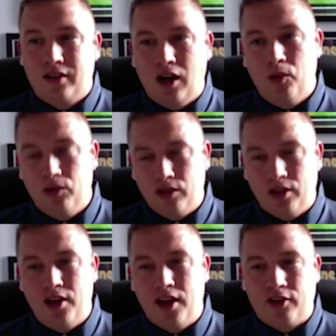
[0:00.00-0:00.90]
was in
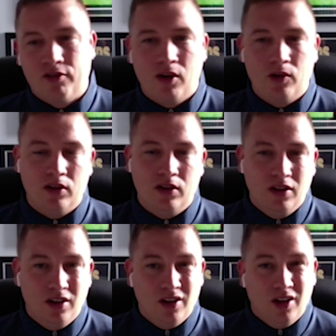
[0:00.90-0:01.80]
the next round and
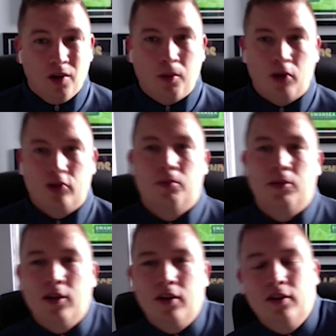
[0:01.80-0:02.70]

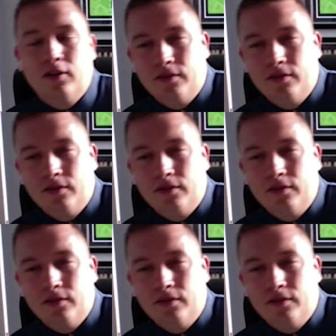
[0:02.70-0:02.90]
possibly